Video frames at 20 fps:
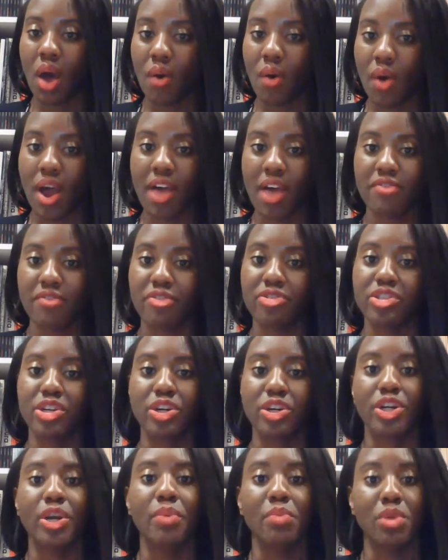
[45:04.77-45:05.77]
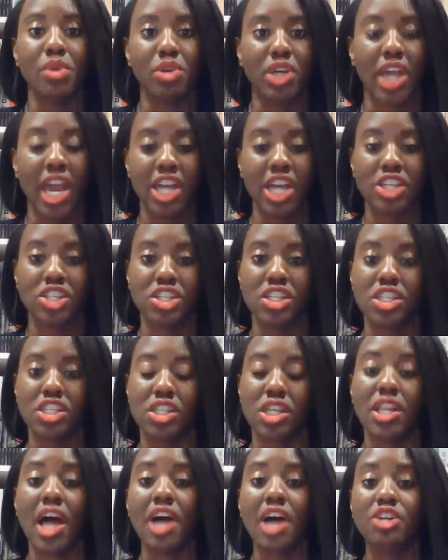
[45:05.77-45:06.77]
However, their communication
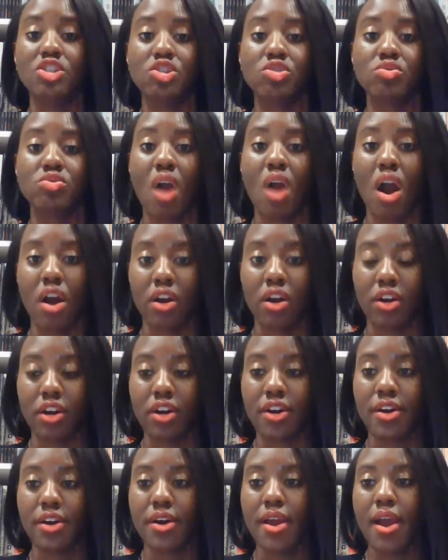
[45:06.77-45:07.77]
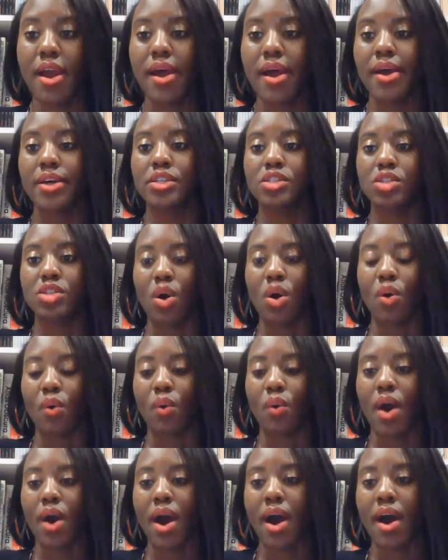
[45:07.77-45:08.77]
is a lot stronger.
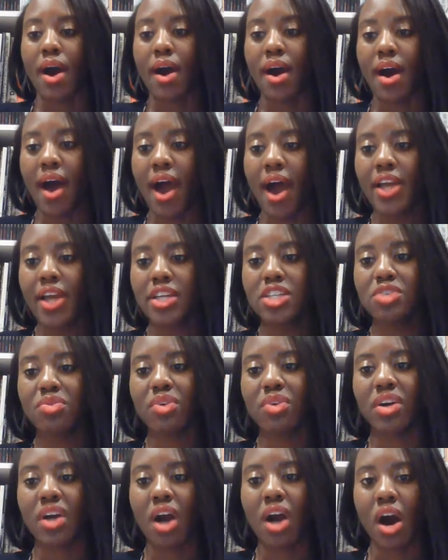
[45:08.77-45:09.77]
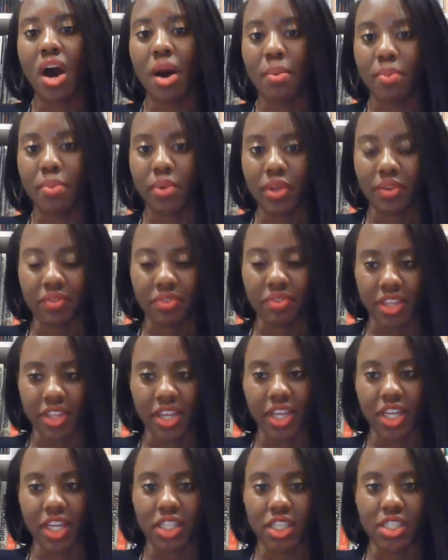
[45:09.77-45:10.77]
So I do a couple of
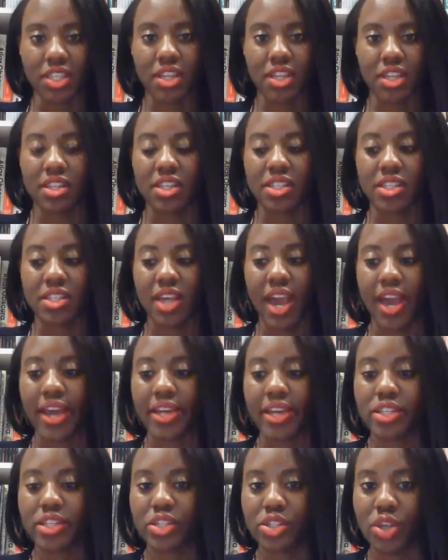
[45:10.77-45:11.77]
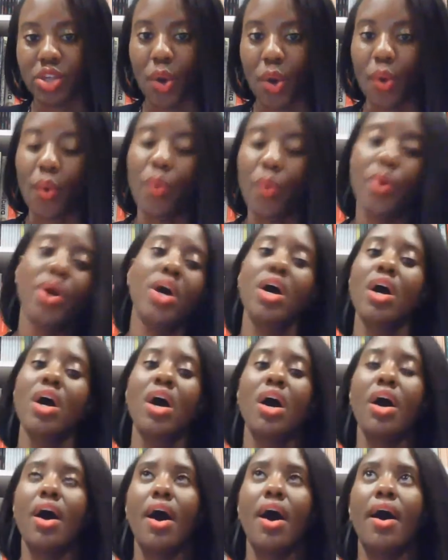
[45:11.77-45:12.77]
things in this case. So
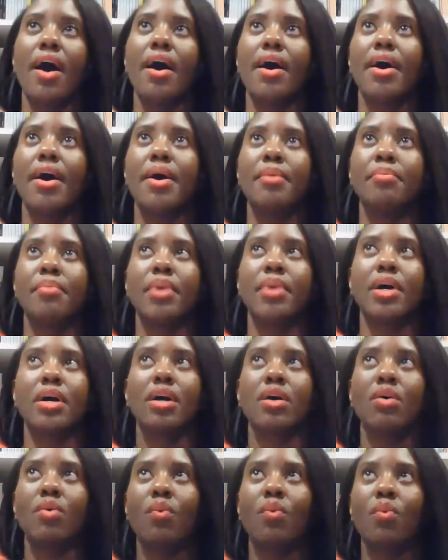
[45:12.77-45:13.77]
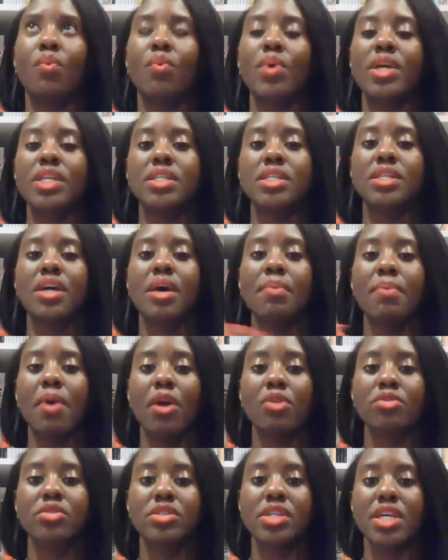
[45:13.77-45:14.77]
um, with a
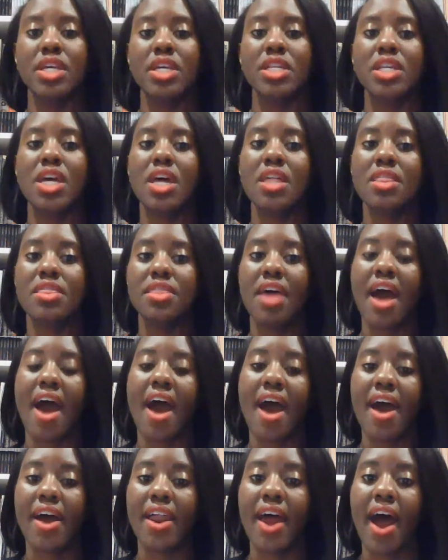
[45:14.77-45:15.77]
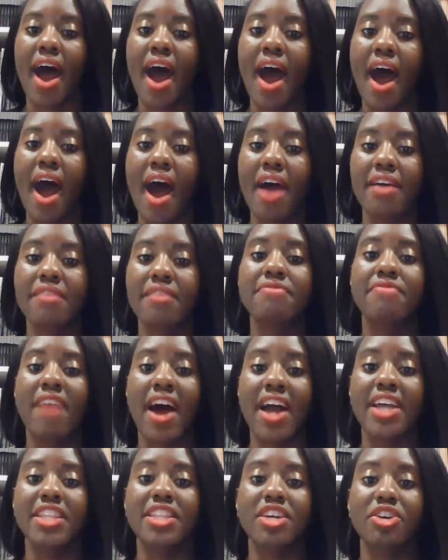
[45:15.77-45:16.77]
person that I
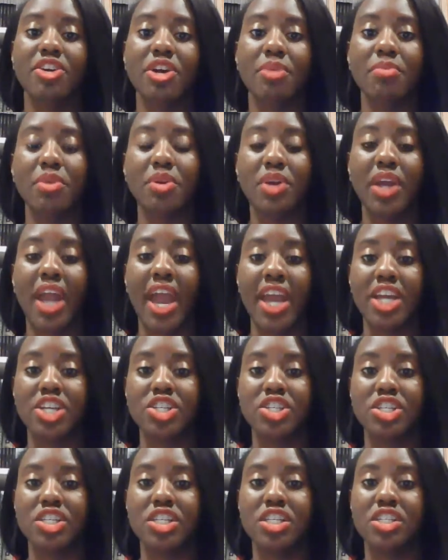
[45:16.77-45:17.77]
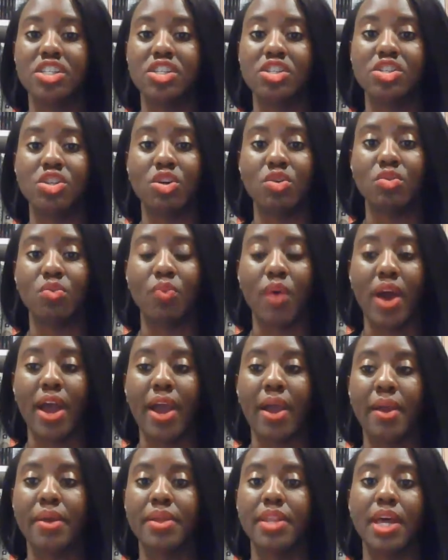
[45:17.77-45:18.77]
find their communication is a certain
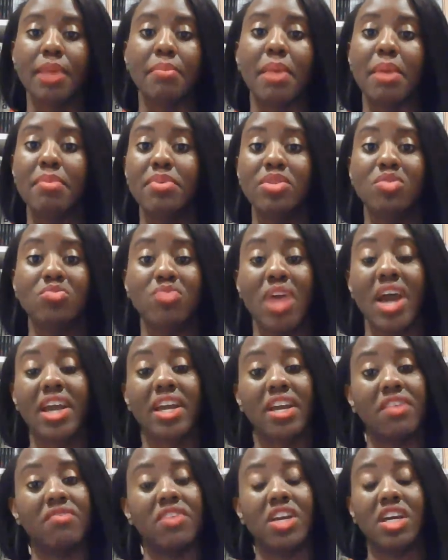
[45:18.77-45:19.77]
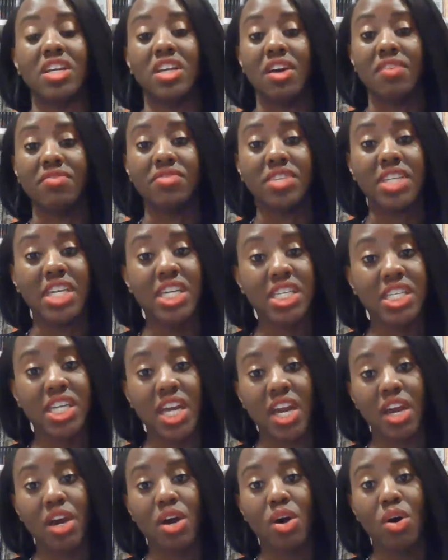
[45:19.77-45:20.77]
way, like maybe they're not giving enough
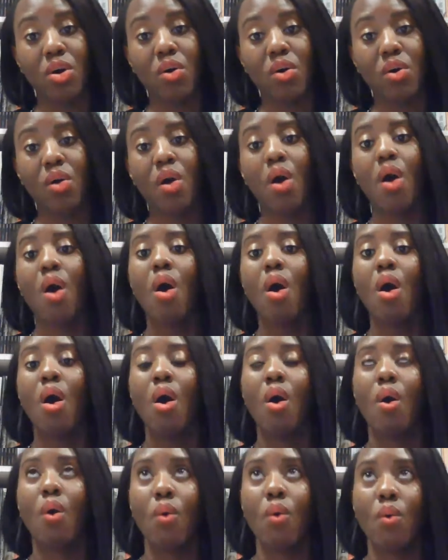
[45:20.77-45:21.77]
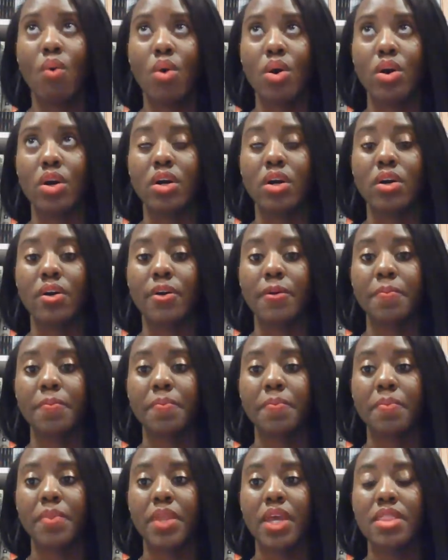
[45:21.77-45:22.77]
detail
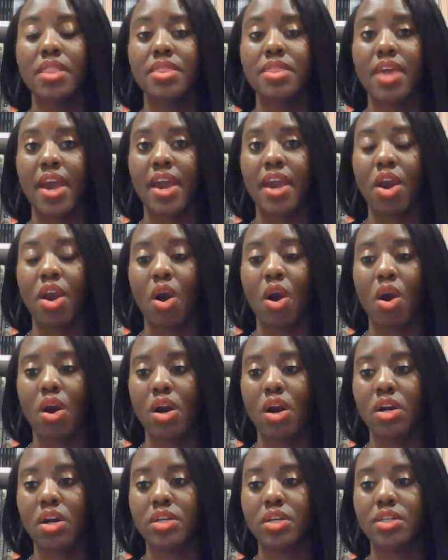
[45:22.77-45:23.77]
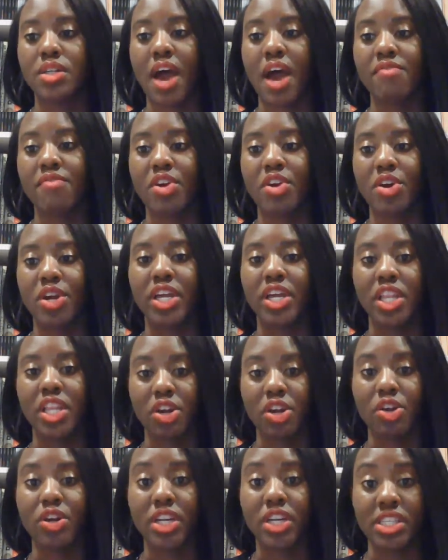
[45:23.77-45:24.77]
or they are not very
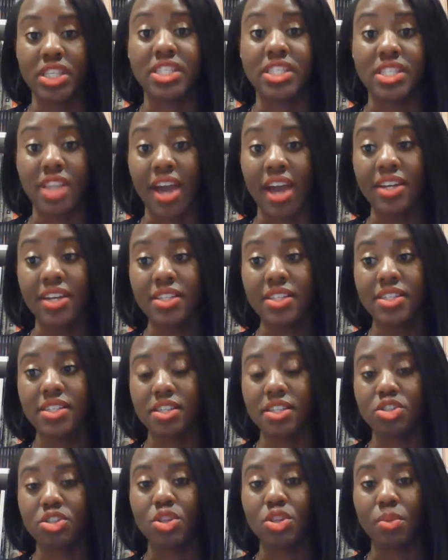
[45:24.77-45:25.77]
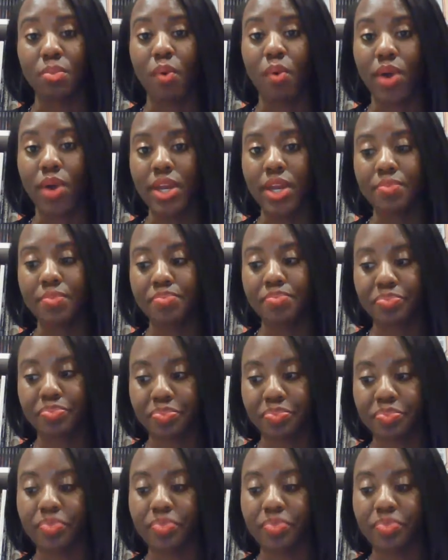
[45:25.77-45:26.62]
clear and concise and to the point,